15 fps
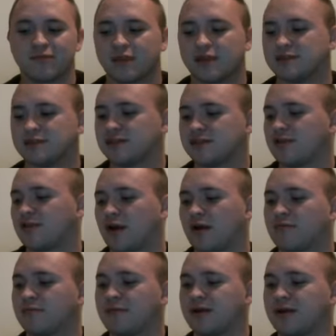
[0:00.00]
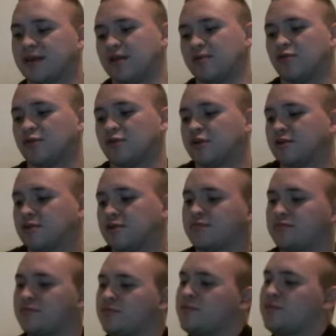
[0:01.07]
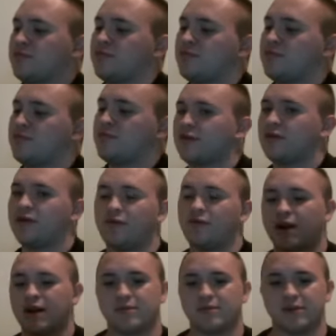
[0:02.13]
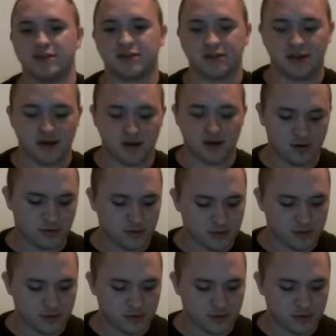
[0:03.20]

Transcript: Is this when I grab my keyboard and randomly just go,